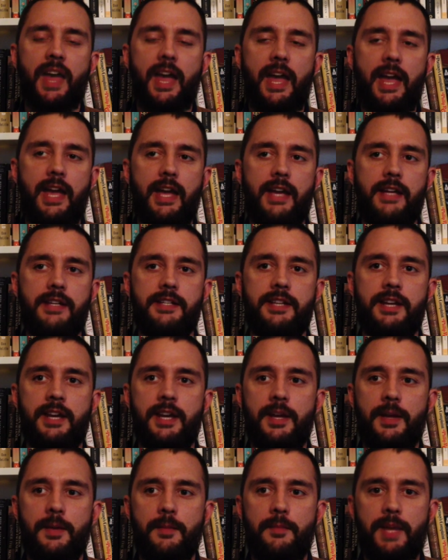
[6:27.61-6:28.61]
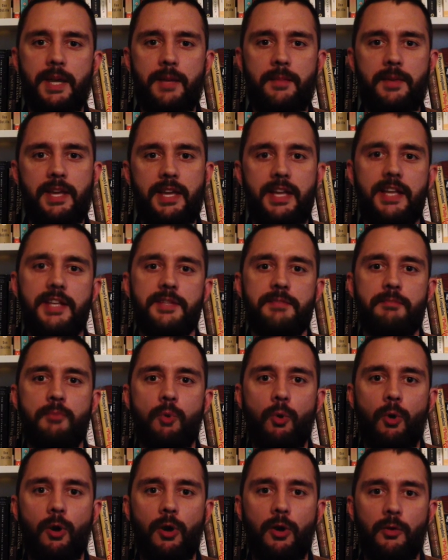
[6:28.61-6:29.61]
And Bigby is
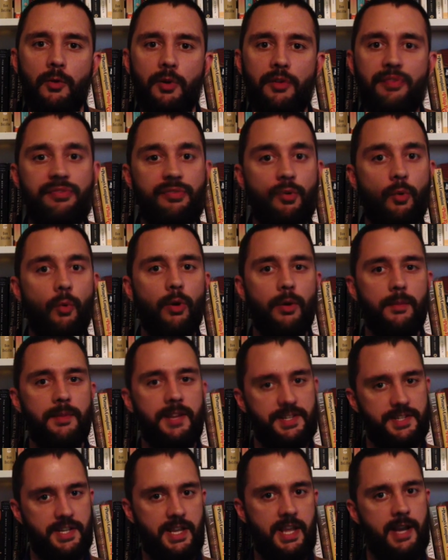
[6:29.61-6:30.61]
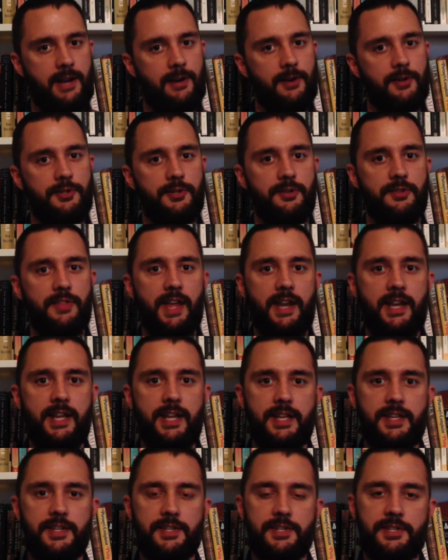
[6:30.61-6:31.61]
more reformed as a character than
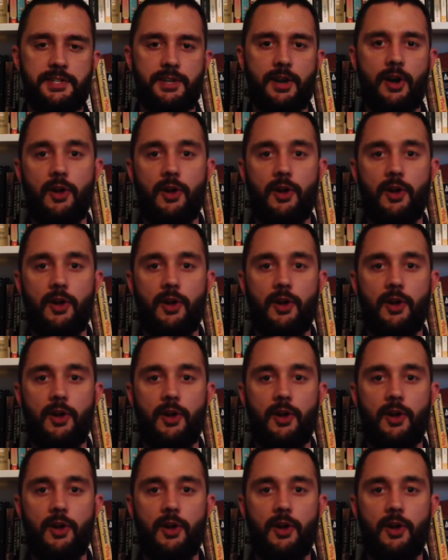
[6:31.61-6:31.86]
his